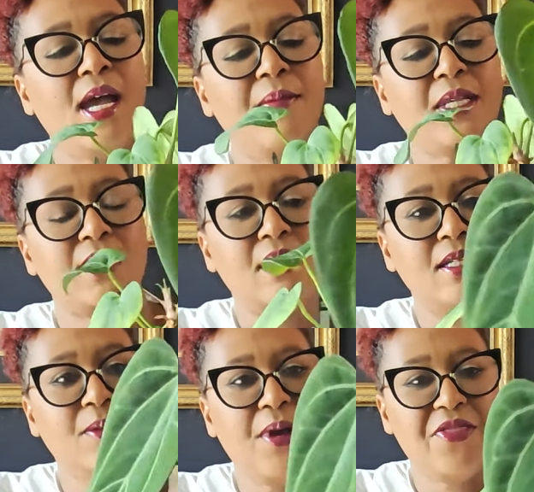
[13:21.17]
I'm
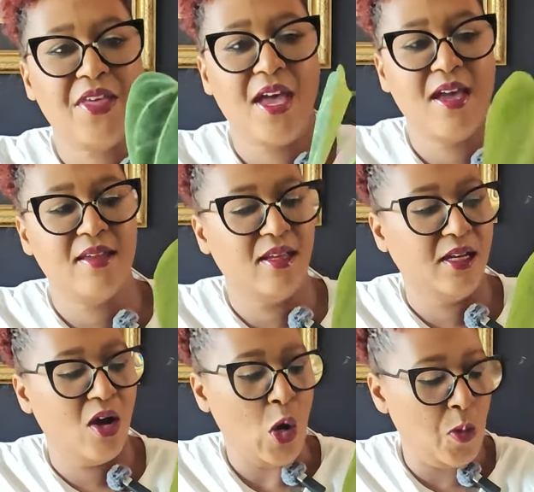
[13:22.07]
excited about that, and
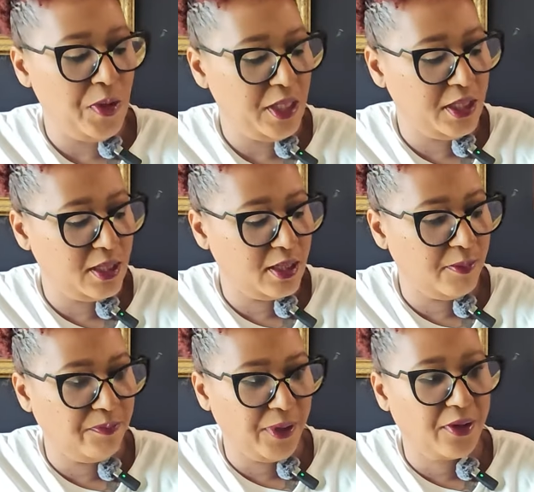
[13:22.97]
I hope it's
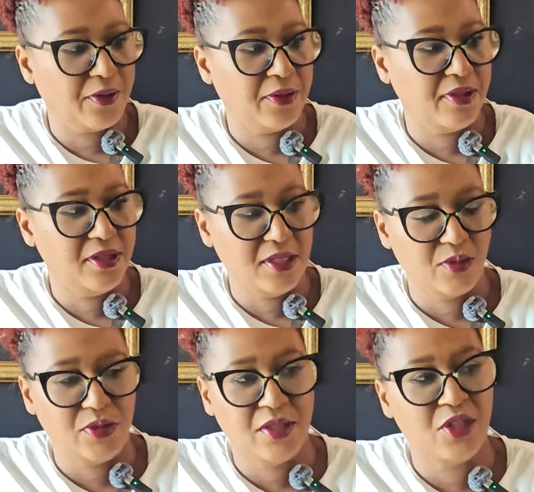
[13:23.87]
bigger than this
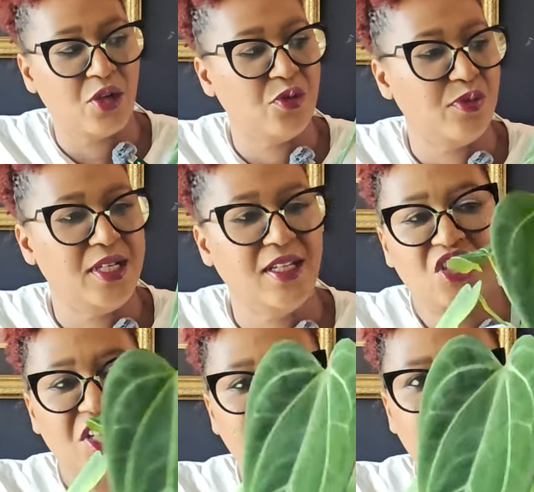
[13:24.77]
one, so we shall